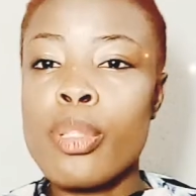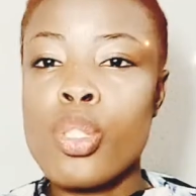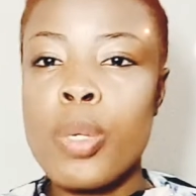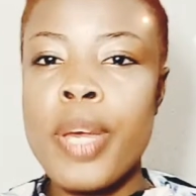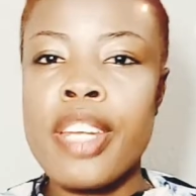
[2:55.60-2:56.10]

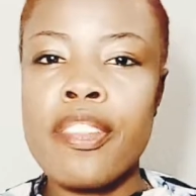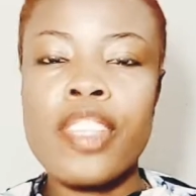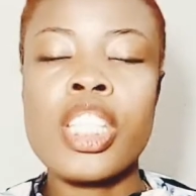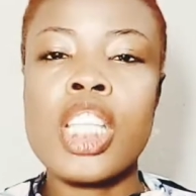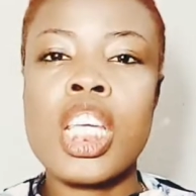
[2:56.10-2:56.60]
2
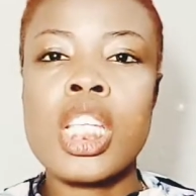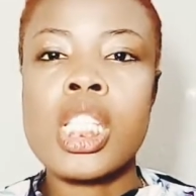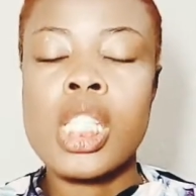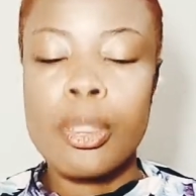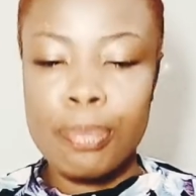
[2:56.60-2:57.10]
benefit
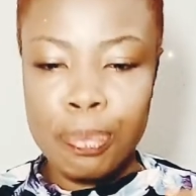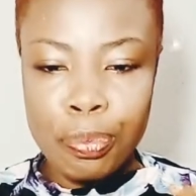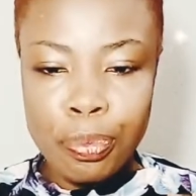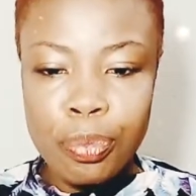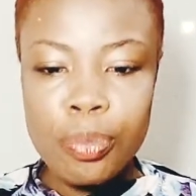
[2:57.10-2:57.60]
is
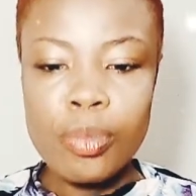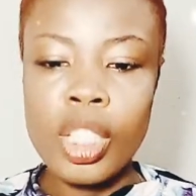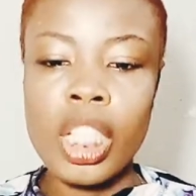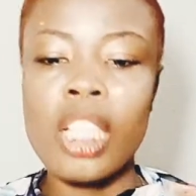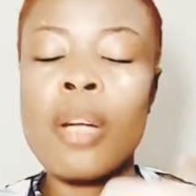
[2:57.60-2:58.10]

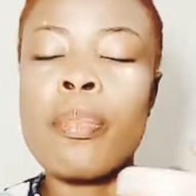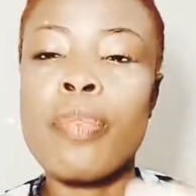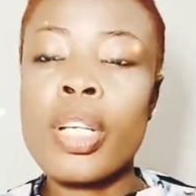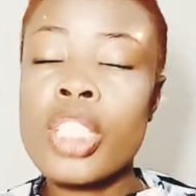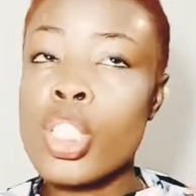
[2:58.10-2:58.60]

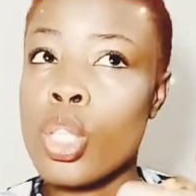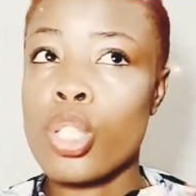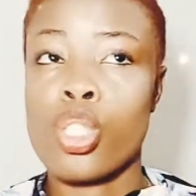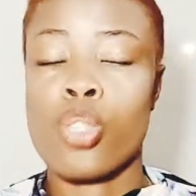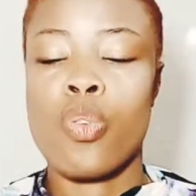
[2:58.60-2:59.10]
body
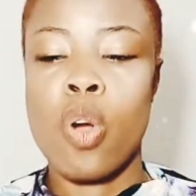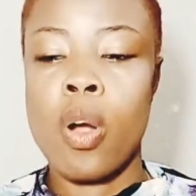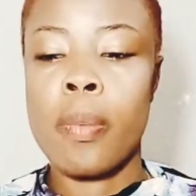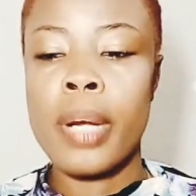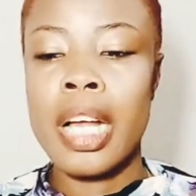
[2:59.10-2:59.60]
salt
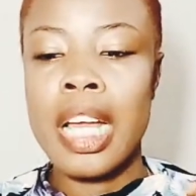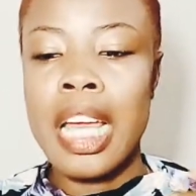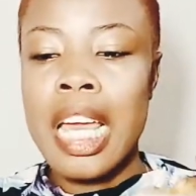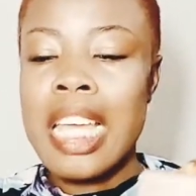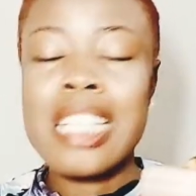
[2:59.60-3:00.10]
scrub
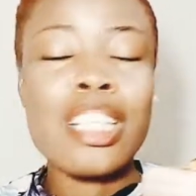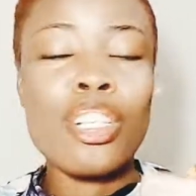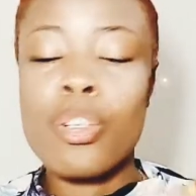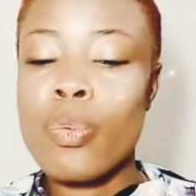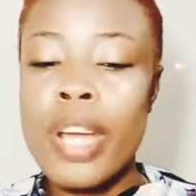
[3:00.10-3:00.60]
is
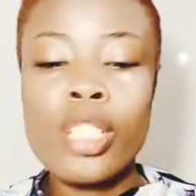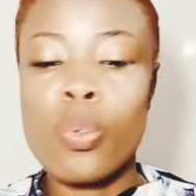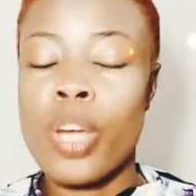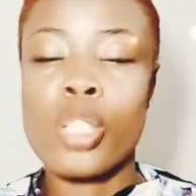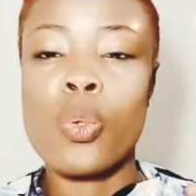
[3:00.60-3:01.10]
a great way to